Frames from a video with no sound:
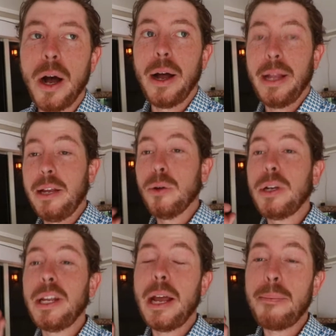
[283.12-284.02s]
Here in
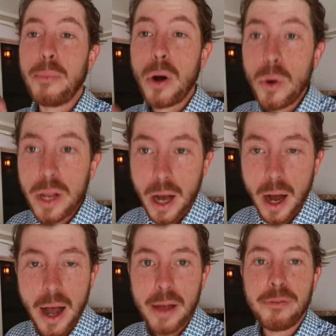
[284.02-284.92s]
Cambodia,
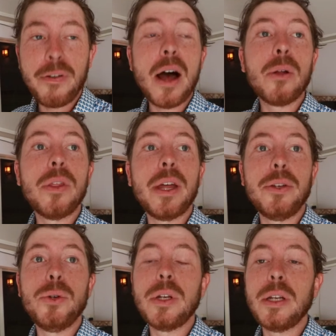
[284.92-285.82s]
I have found that
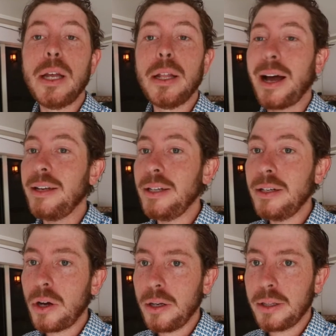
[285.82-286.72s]
you can get, I did
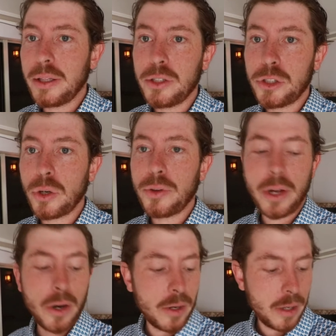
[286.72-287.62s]
not get this shirt
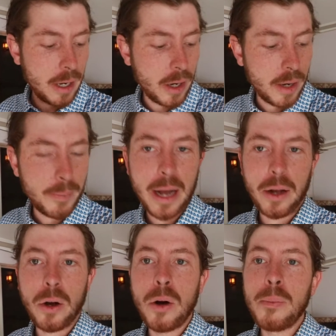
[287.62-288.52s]
there, I got it back
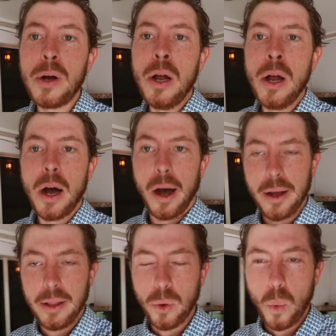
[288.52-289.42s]
home
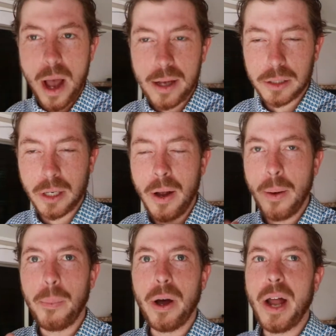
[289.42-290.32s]
in the West,
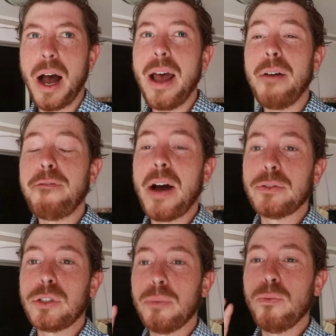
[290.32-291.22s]
but I have found
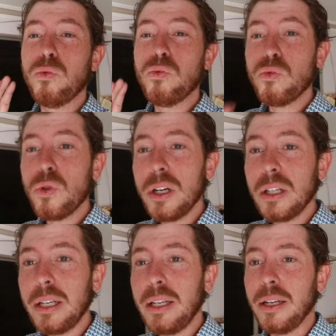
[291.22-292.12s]
some
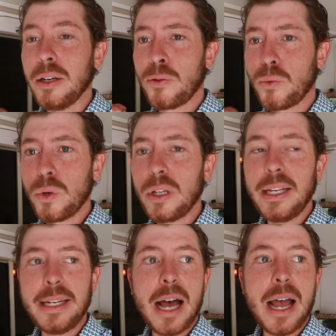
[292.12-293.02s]
really, really
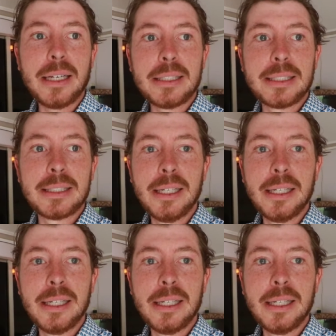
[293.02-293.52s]
nice,